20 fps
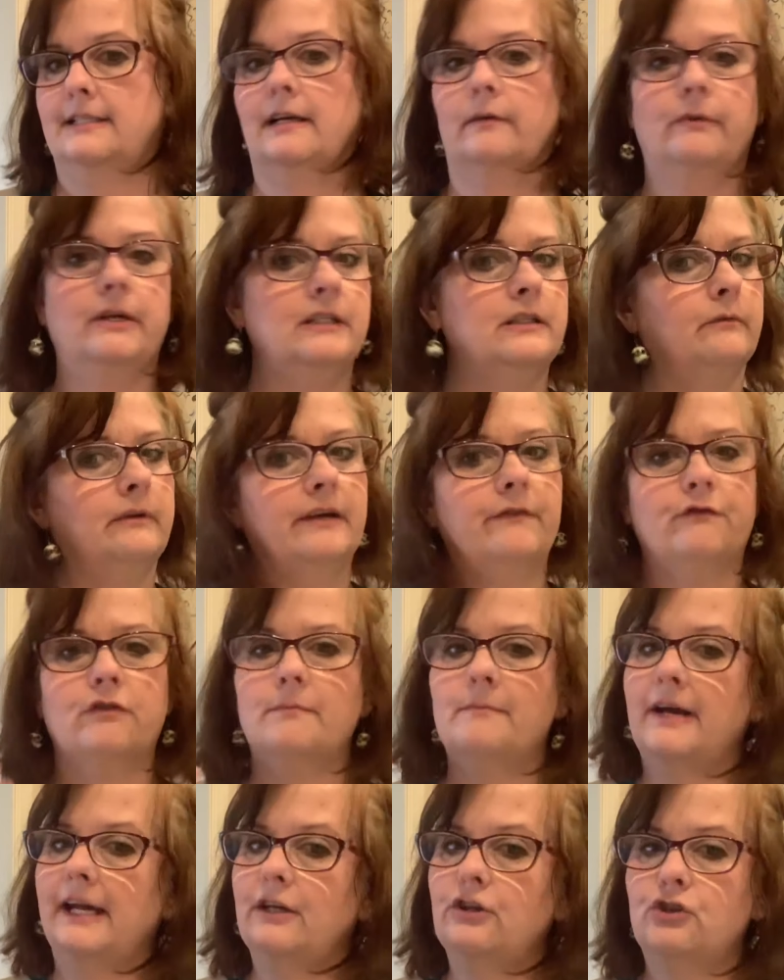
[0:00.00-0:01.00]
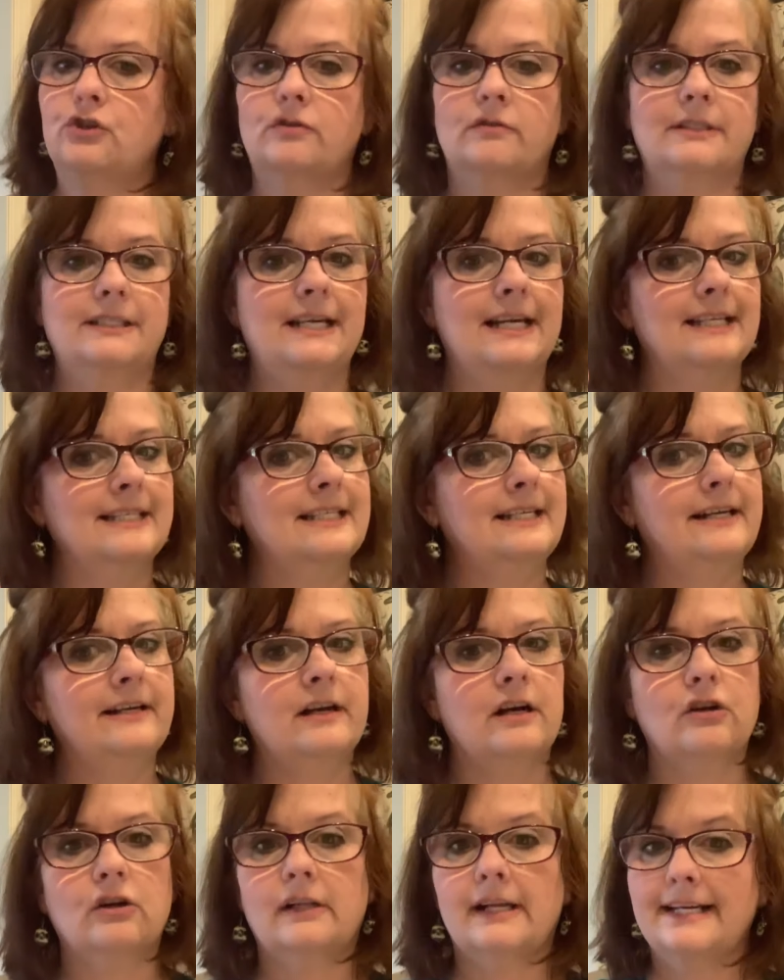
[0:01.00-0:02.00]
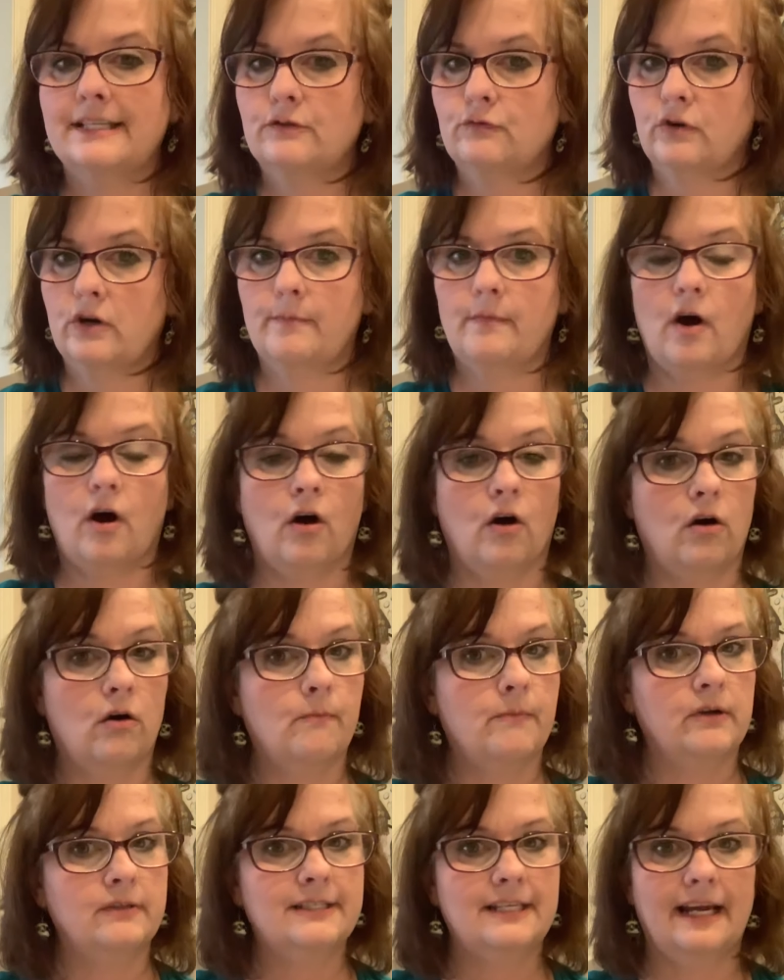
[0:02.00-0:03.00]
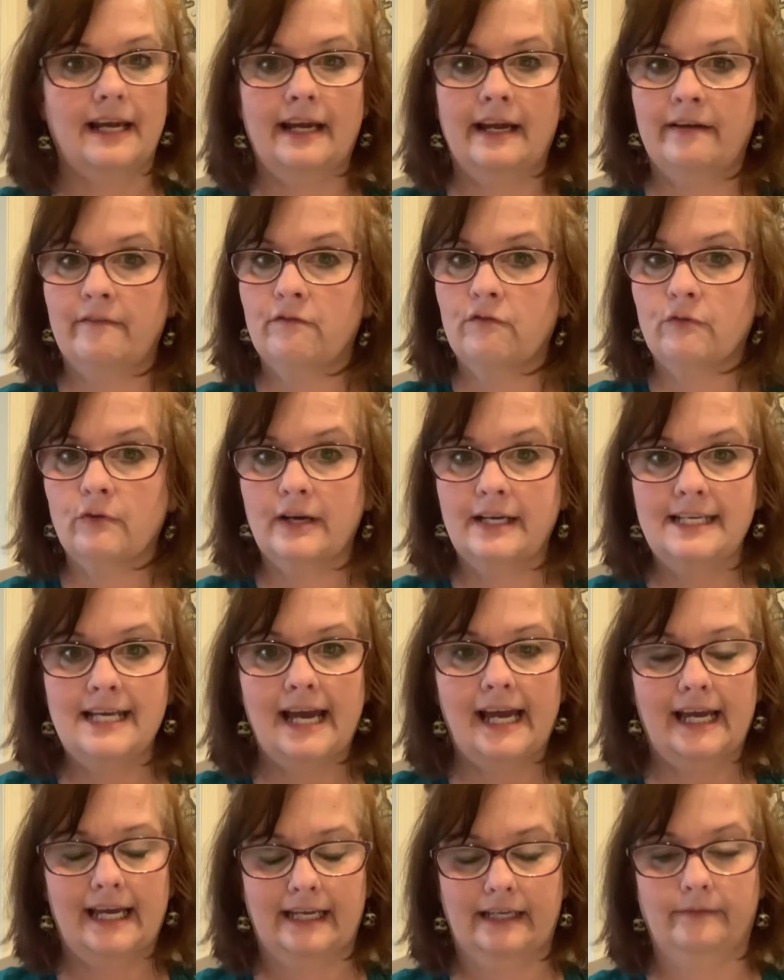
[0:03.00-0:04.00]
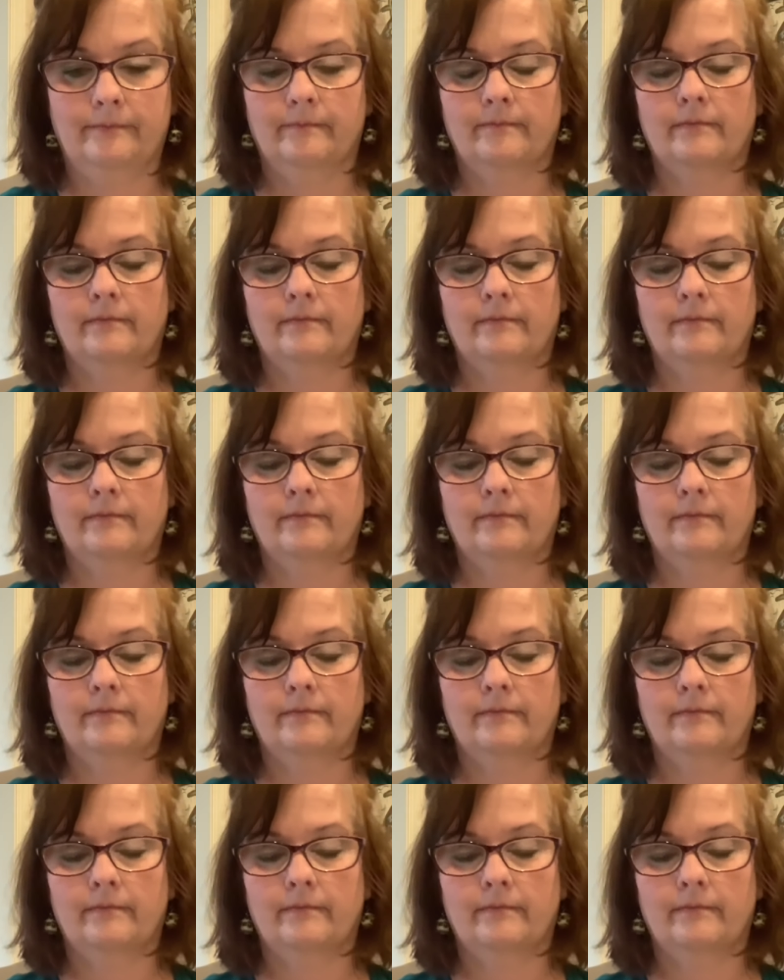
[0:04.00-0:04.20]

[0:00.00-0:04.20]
Now, we do informational text in our classroom almost every day.